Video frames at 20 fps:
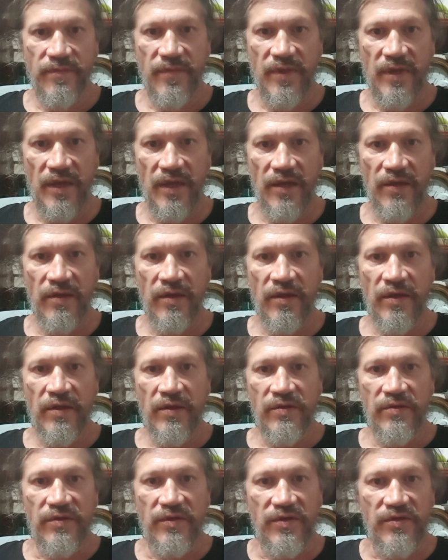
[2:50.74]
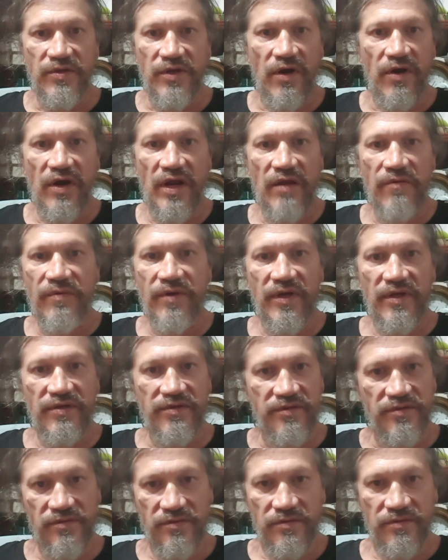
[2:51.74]
Okay? So these are
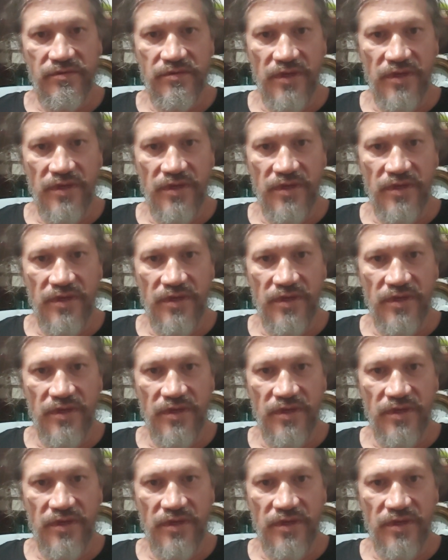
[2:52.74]
evidence.